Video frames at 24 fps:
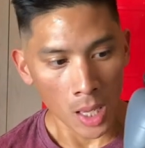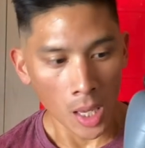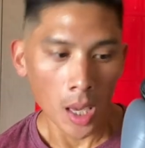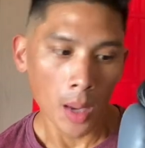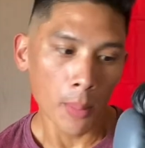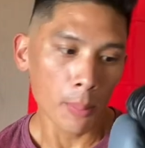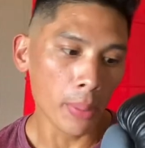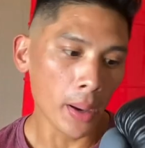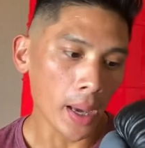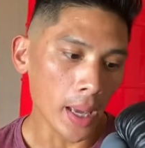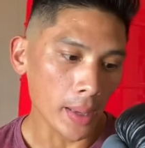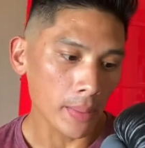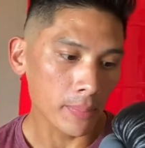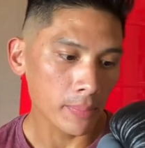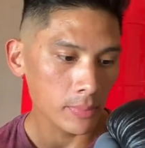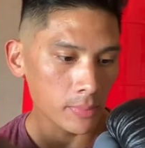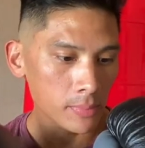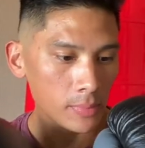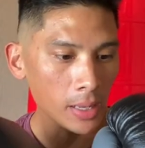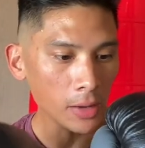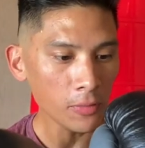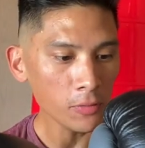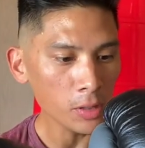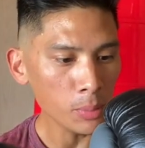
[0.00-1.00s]

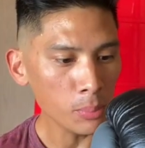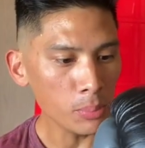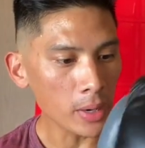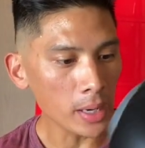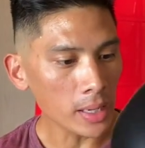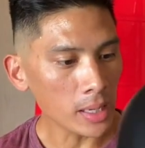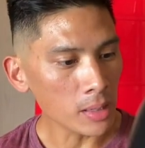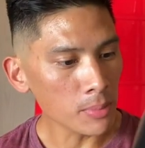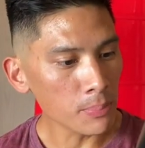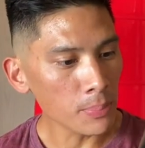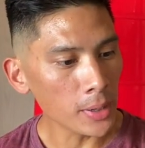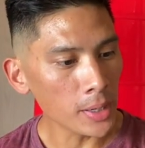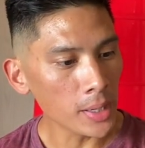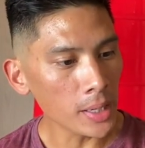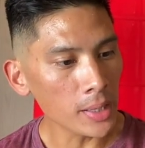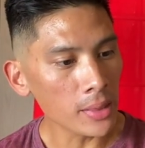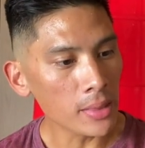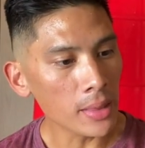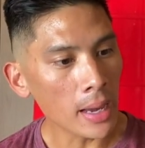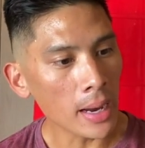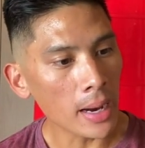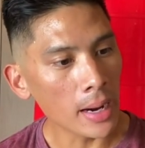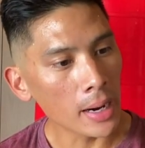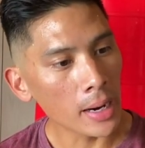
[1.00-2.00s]
But definitely break-in period
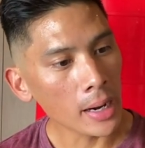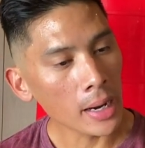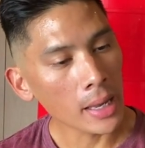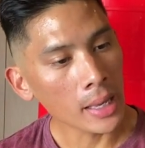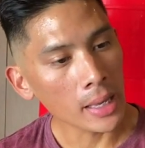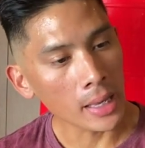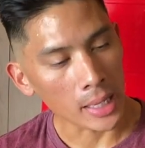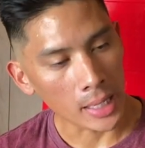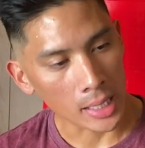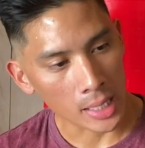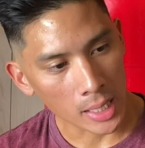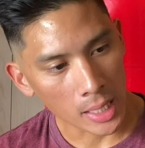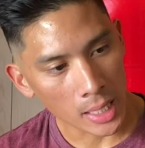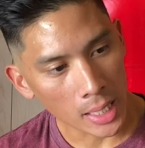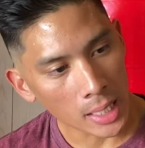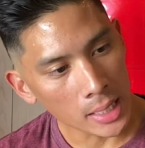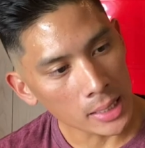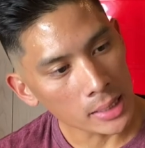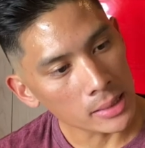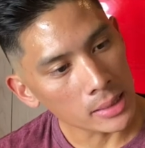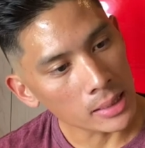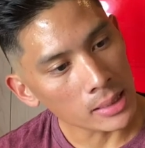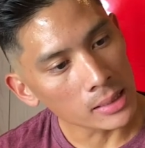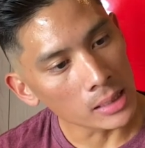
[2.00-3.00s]
there,
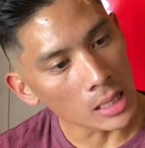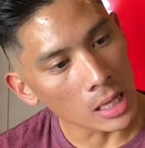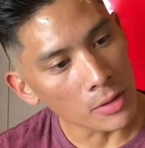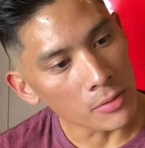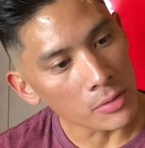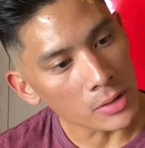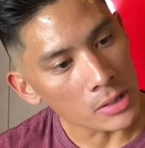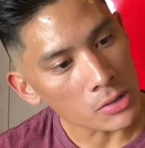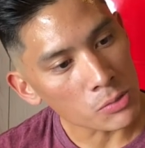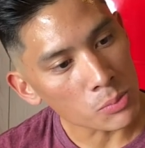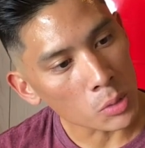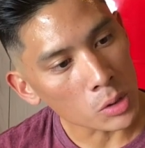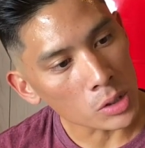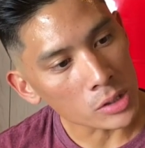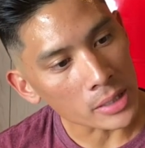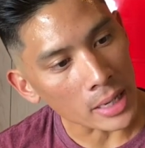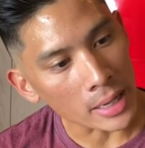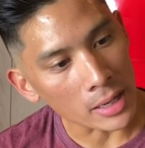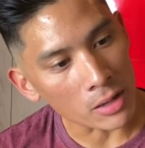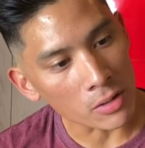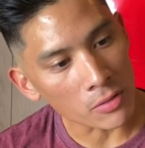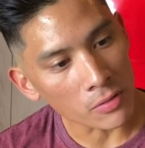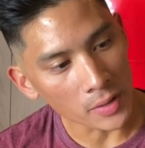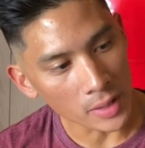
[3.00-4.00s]
and the glove is more
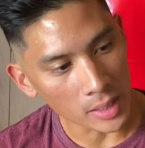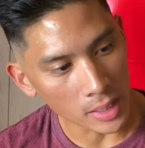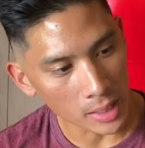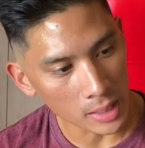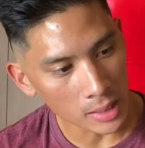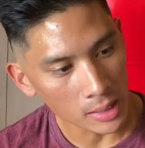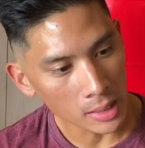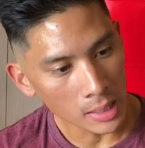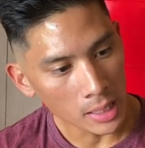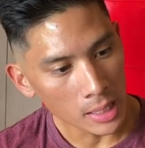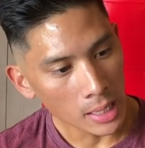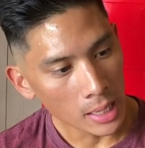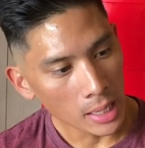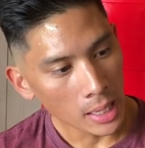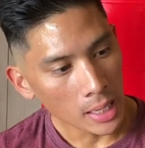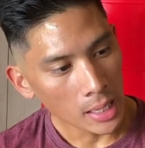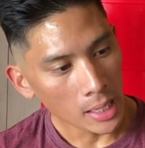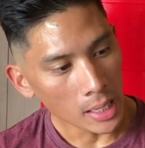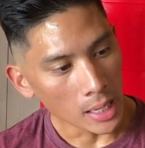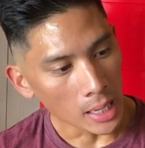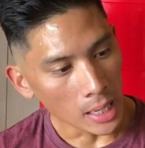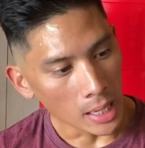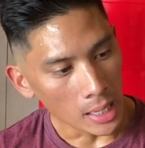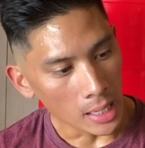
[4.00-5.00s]
tighter fitting.
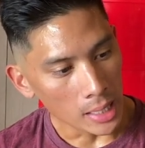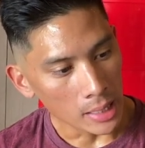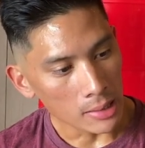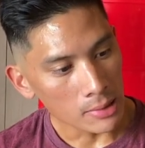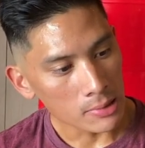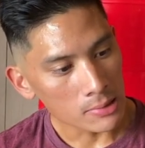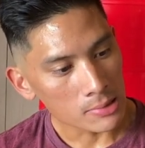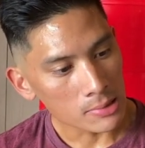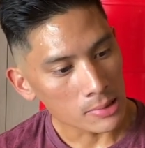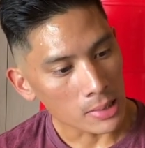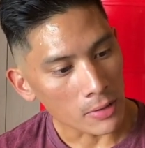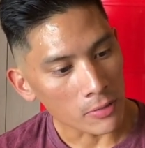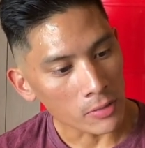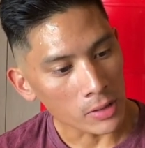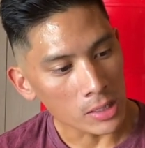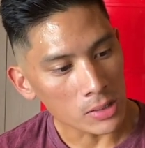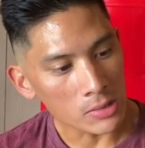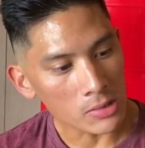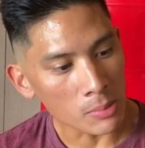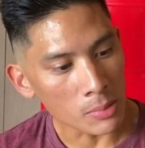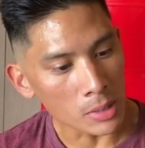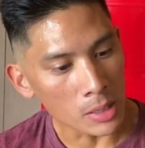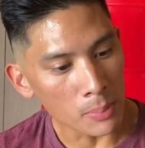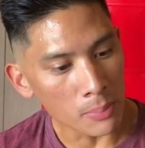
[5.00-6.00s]
Is definitely
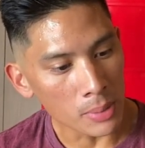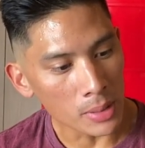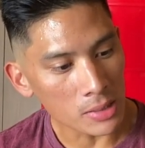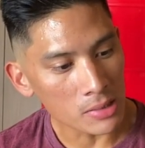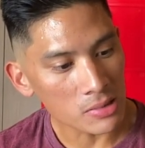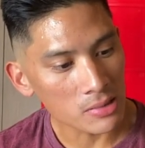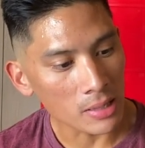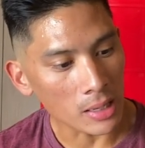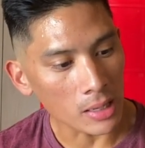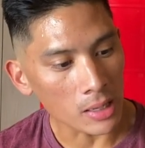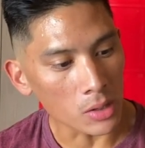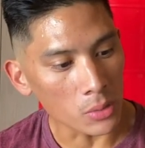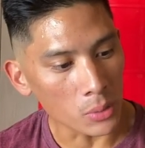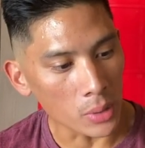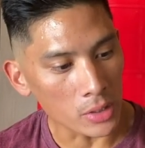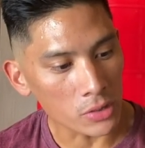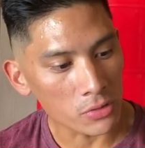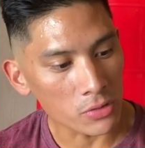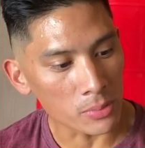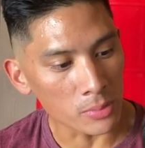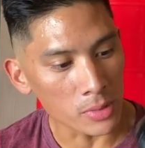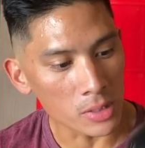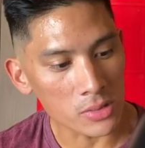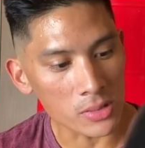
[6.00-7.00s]
some of the biggest takeaways
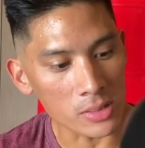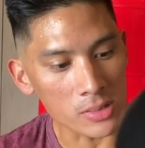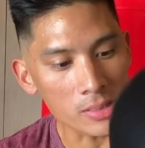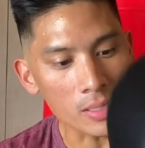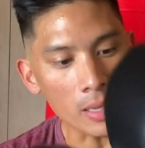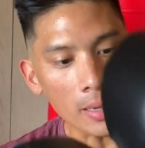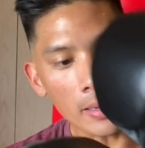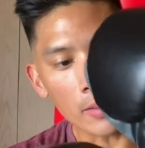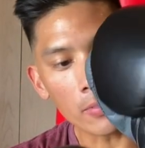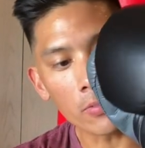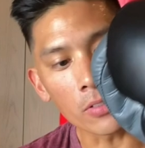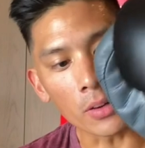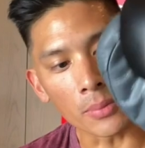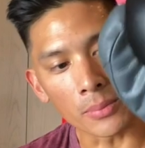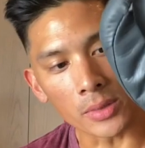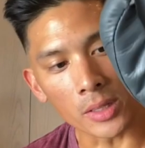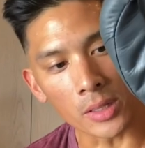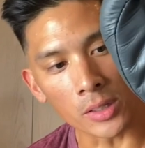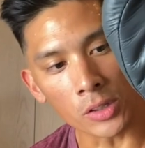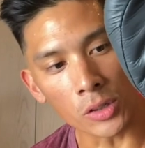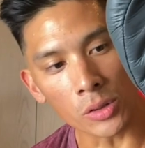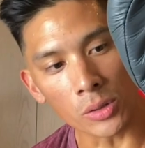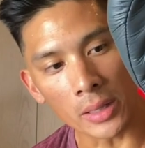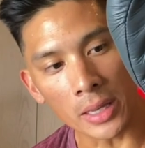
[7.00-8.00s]
from this, aside from the
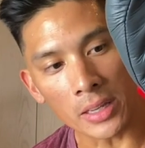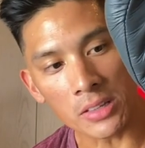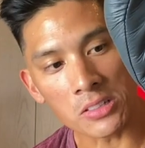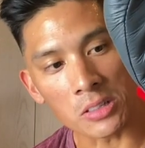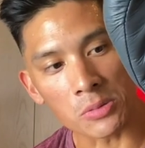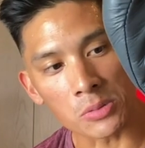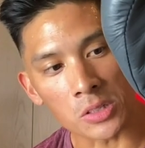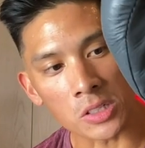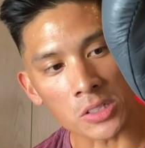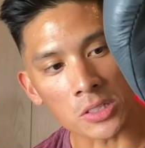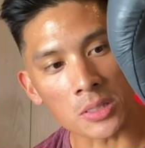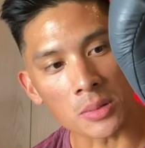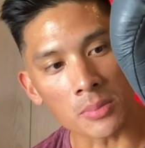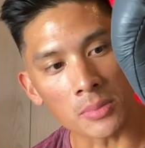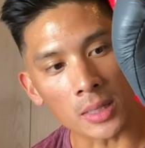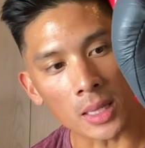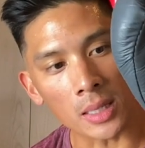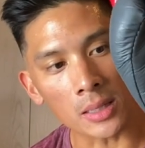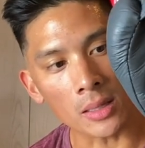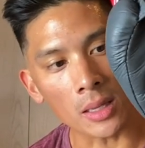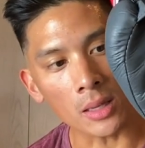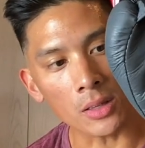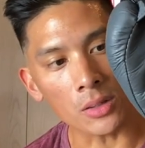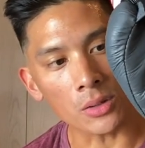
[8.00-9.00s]
new lace-up system
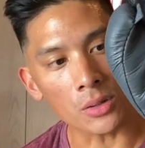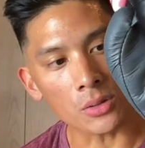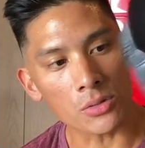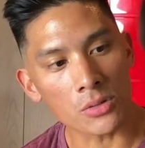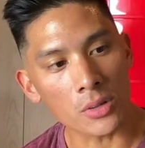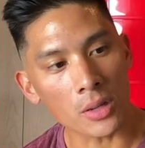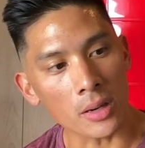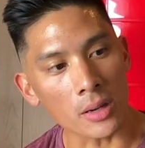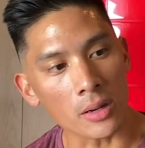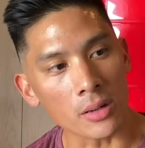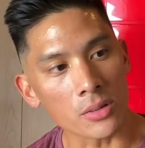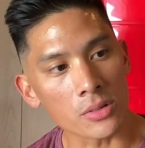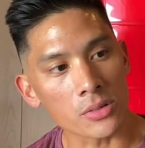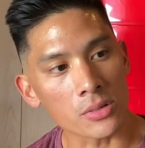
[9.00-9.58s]
that they use here.